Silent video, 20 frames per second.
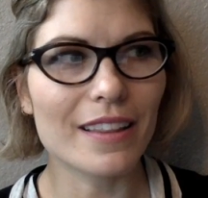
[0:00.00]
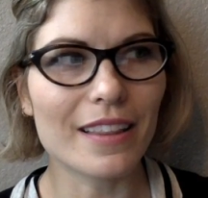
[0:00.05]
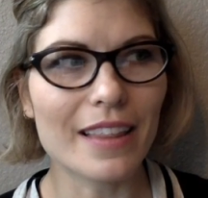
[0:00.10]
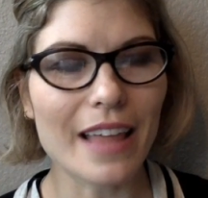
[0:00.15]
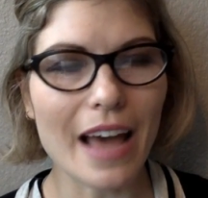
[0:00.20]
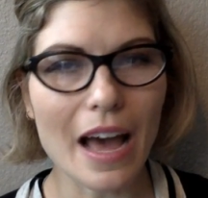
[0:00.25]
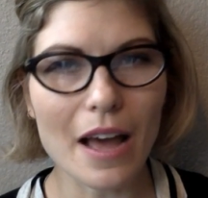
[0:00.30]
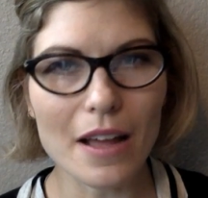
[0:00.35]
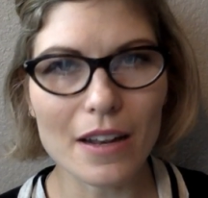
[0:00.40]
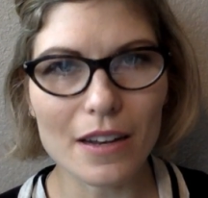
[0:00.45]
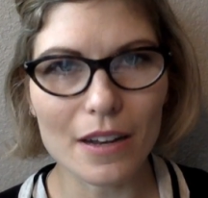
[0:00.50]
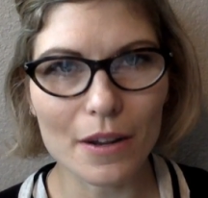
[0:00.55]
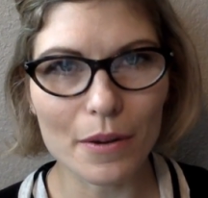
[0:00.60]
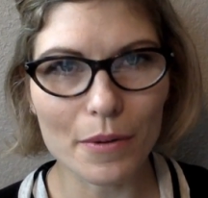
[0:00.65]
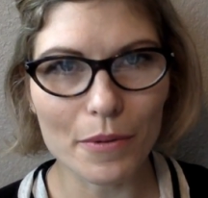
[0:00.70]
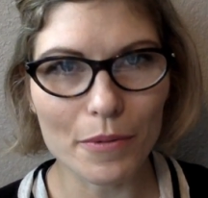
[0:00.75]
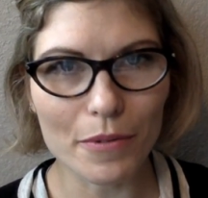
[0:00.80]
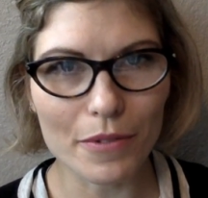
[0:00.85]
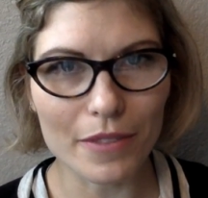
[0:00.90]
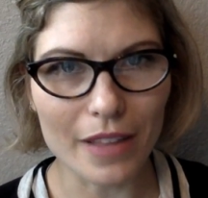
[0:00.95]
that
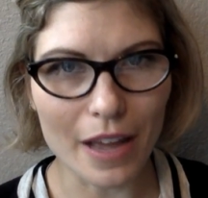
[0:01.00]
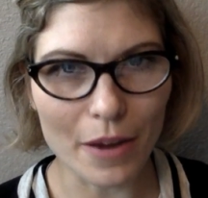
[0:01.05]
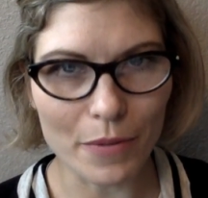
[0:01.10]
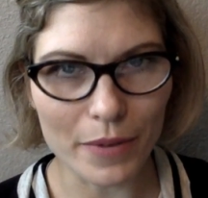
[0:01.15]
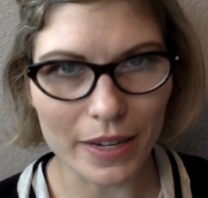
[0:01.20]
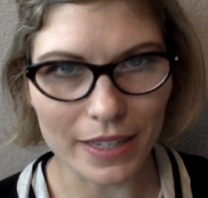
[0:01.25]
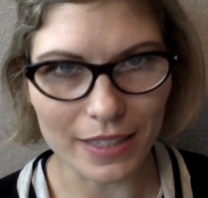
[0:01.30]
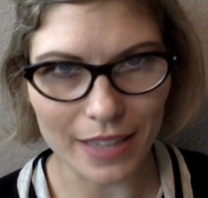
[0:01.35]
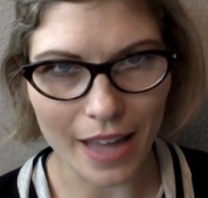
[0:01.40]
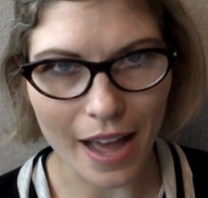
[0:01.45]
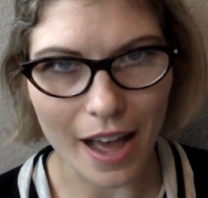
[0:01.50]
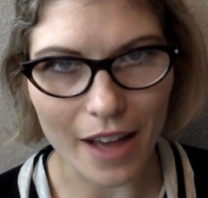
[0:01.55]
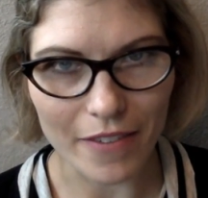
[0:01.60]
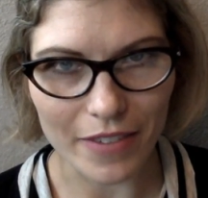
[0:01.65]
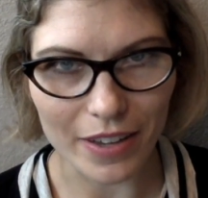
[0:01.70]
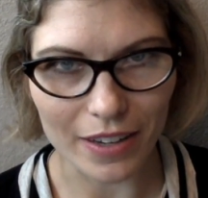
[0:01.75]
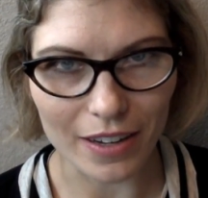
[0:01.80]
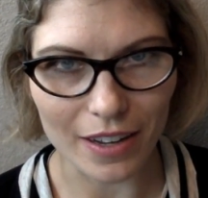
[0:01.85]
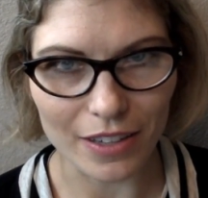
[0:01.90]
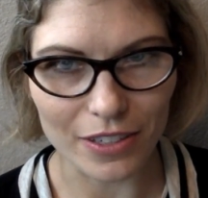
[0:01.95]
wreaks
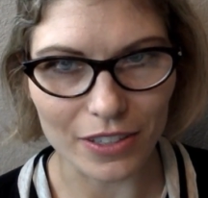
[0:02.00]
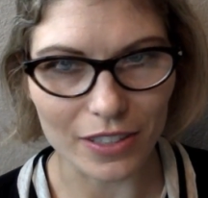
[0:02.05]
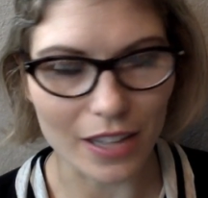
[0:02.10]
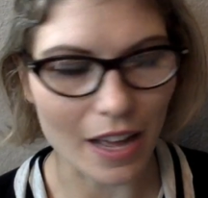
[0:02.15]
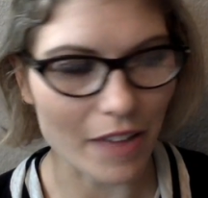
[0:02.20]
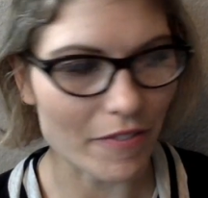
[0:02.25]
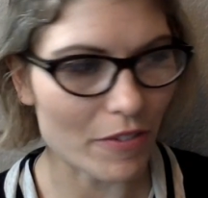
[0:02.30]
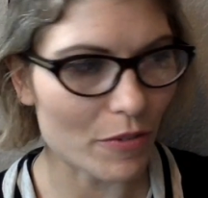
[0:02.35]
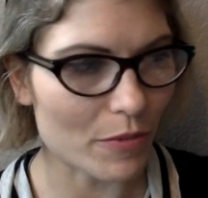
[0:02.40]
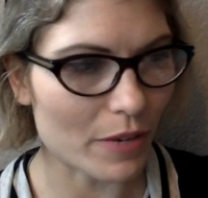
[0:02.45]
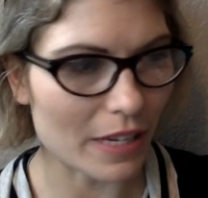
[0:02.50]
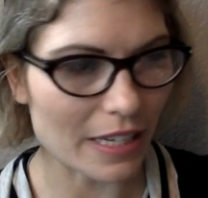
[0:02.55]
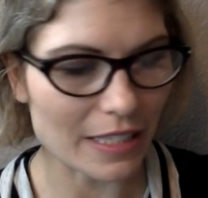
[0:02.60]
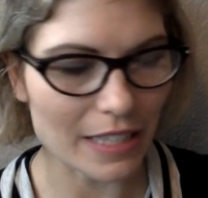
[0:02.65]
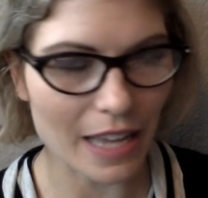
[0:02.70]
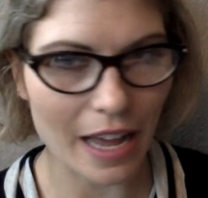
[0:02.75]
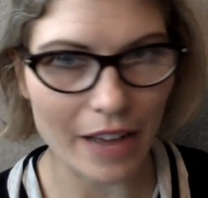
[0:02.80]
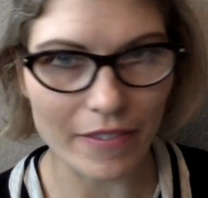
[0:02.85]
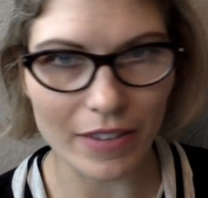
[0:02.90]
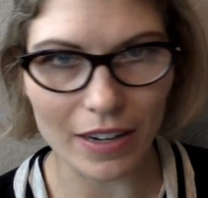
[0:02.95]
havoc on your life. It
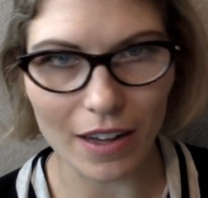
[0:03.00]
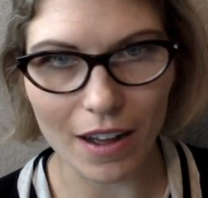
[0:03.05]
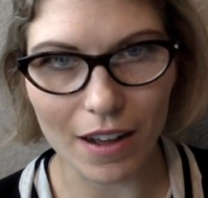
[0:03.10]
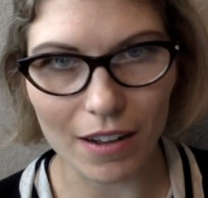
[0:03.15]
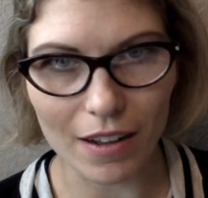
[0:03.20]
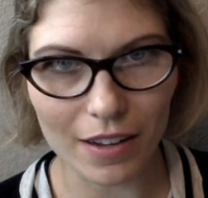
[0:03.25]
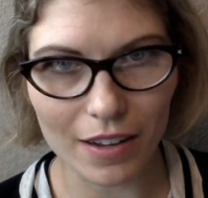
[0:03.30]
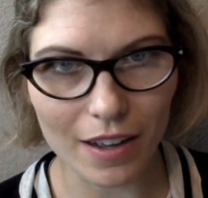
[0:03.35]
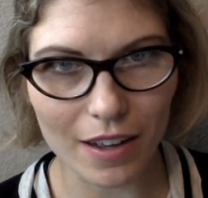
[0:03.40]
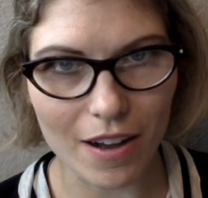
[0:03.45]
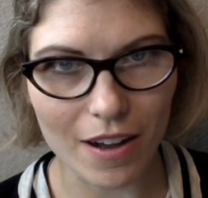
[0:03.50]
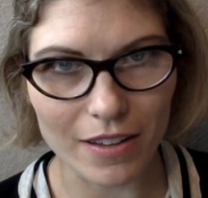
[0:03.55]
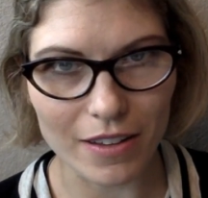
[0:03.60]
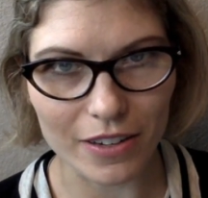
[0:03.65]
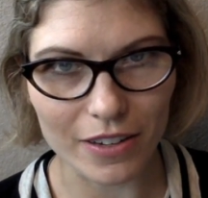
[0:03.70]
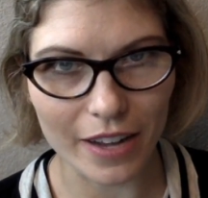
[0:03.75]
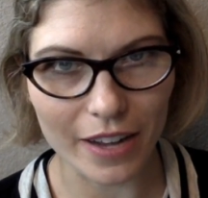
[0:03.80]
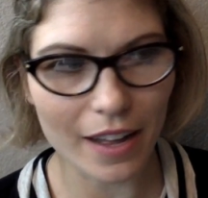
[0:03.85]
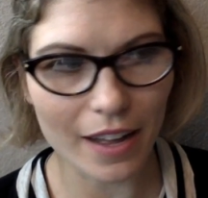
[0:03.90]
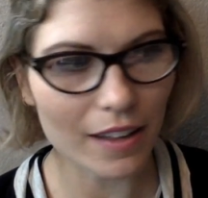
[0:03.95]
wreaks havoc on
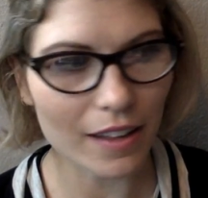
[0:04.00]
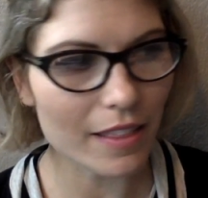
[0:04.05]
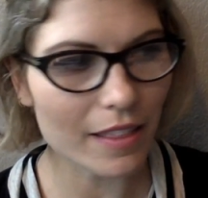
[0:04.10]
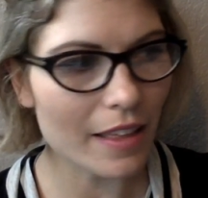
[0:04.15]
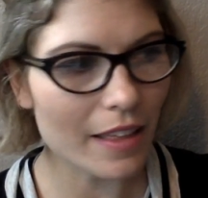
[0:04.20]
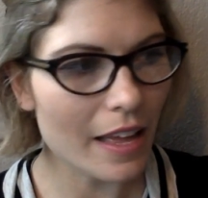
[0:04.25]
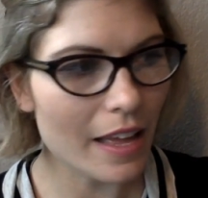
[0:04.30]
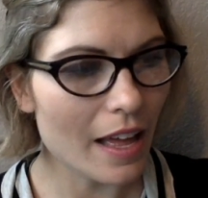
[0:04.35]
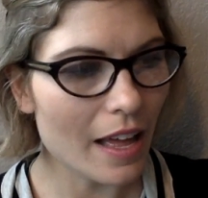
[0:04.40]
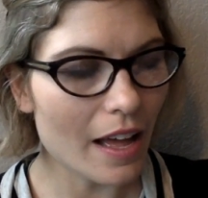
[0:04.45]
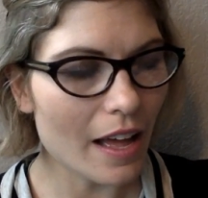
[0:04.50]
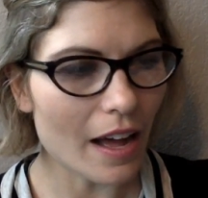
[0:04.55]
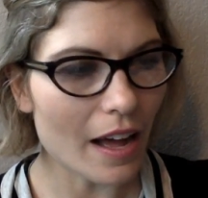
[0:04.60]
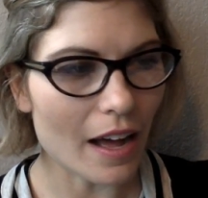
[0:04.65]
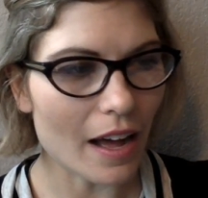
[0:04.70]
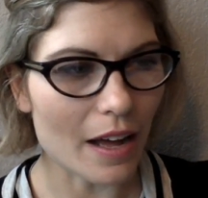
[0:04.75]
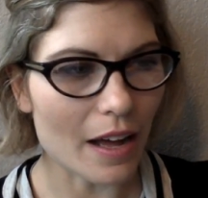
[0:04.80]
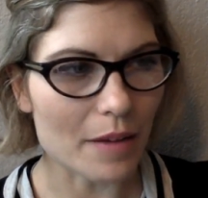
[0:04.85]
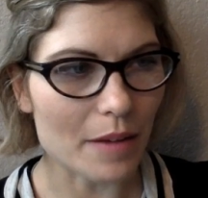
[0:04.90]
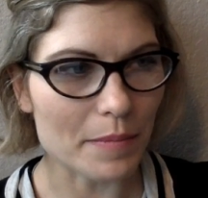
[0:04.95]
your health,
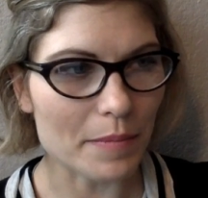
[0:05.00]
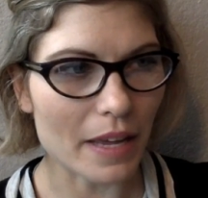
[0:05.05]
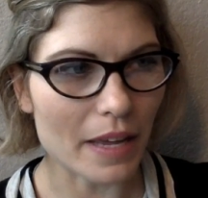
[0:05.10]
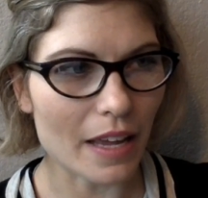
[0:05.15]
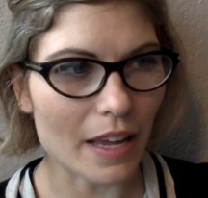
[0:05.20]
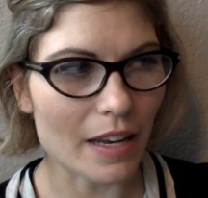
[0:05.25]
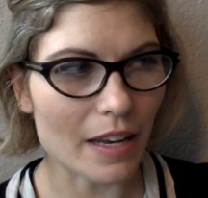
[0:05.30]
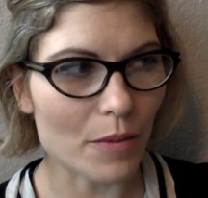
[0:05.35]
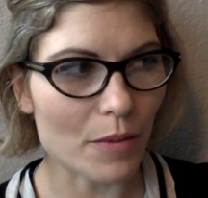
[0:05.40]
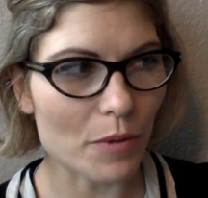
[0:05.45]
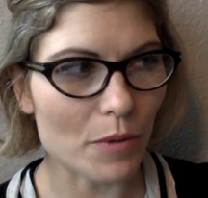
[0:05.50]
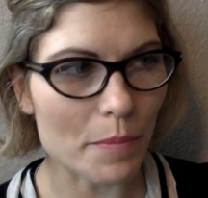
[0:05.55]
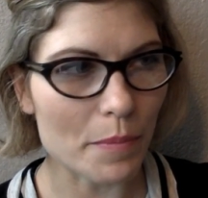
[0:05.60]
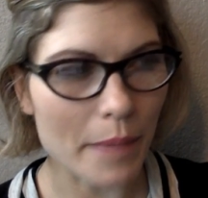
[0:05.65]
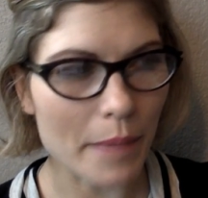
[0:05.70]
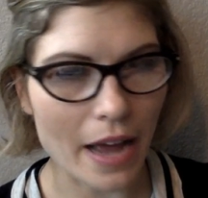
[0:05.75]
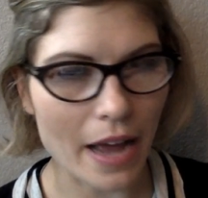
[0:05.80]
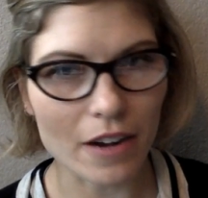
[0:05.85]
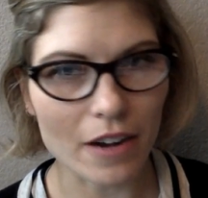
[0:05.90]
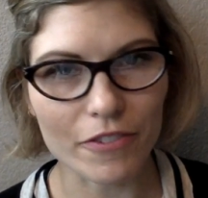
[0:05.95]
and it will
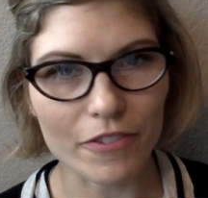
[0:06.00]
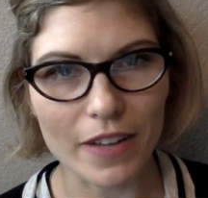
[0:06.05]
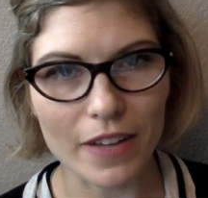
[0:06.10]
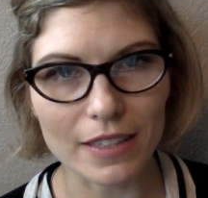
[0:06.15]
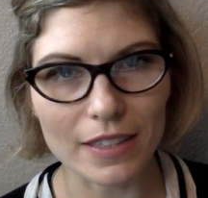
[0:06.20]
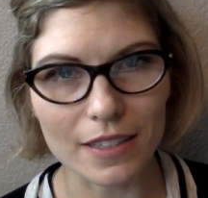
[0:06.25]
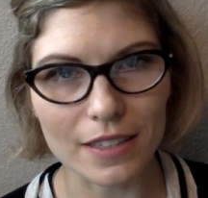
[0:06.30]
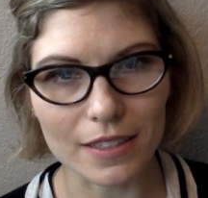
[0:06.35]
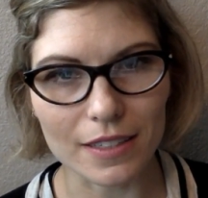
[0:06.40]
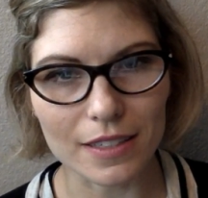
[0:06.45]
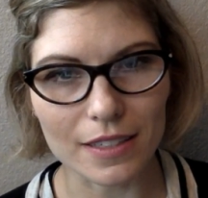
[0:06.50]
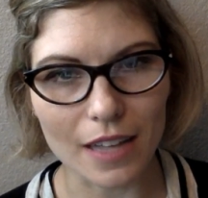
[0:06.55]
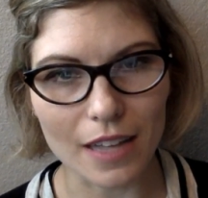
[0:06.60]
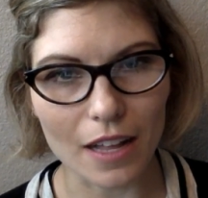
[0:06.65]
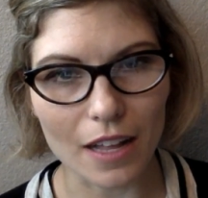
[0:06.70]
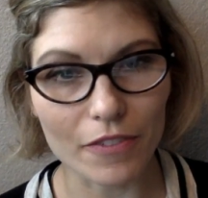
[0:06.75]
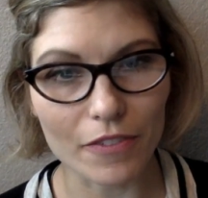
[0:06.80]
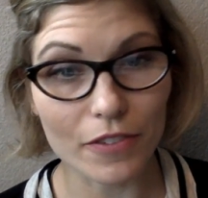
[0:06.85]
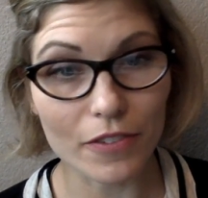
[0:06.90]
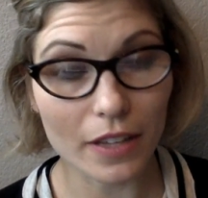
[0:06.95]
manifest
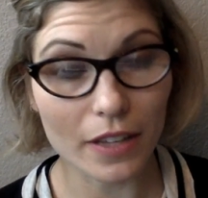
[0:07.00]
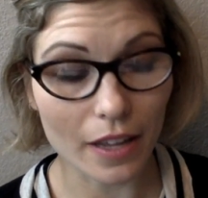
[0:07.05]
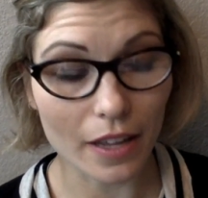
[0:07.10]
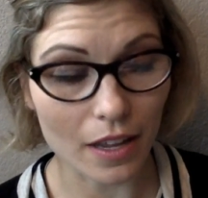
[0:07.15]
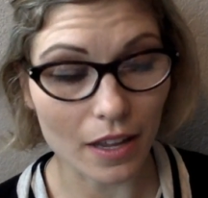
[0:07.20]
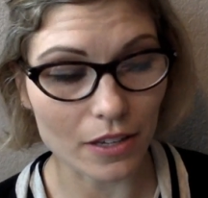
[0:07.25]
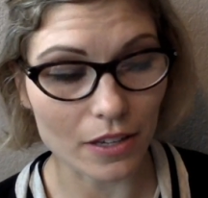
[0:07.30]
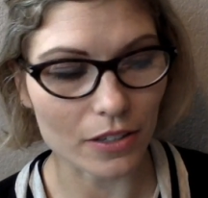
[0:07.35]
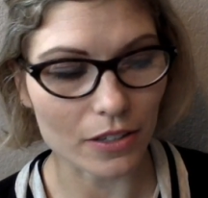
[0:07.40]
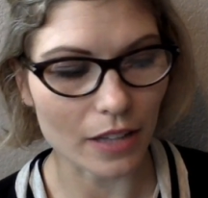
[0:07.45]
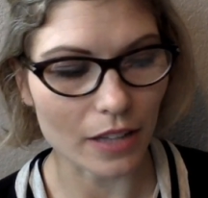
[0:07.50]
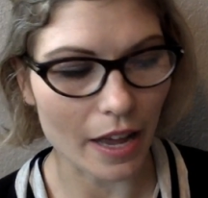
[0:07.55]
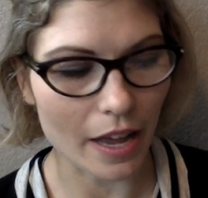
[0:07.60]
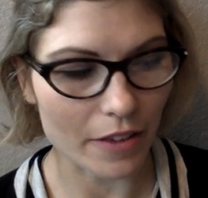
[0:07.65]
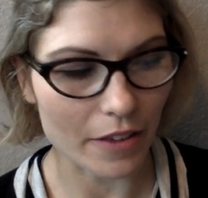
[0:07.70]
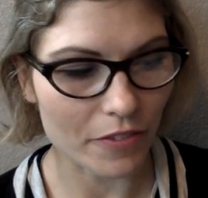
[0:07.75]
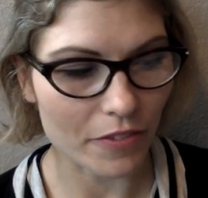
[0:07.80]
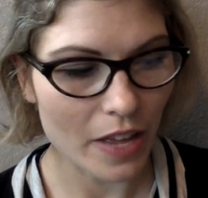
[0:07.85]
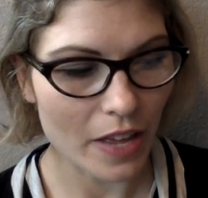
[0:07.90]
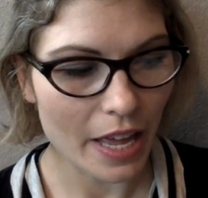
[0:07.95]
itself in your
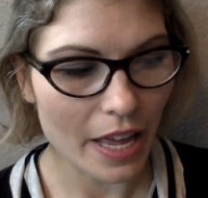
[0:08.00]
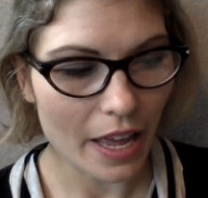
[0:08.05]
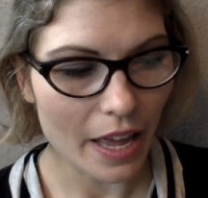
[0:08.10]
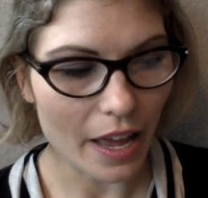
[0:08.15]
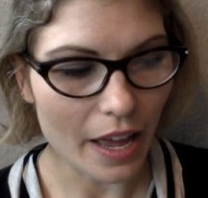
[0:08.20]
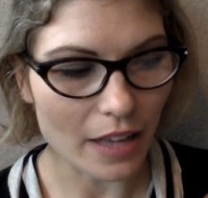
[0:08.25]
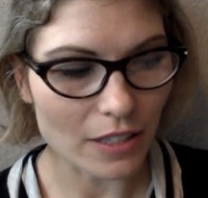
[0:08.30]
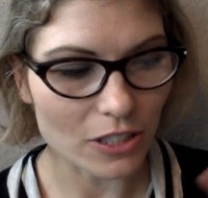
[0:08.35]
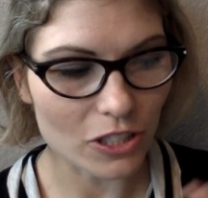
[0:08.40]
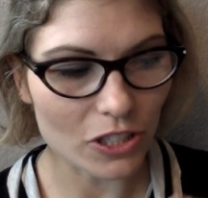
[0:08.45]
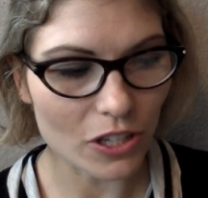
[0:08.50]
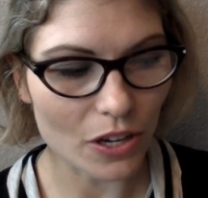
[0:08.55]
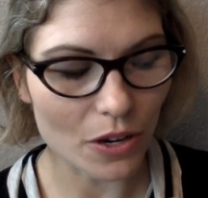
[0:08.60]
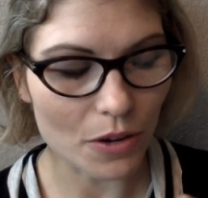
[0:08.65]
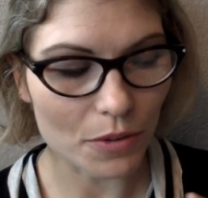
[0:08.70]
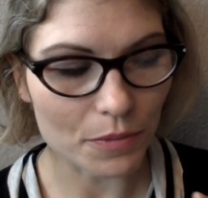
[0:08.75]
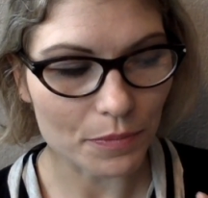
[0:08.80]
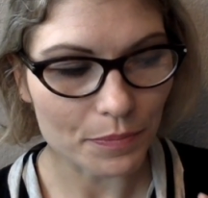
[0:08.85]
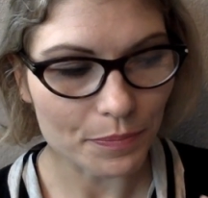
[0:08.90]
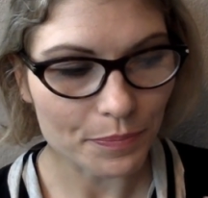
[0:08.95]
life. And
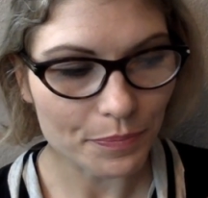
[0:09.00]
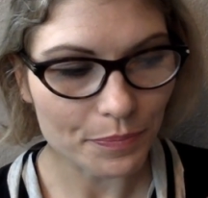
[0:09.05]
so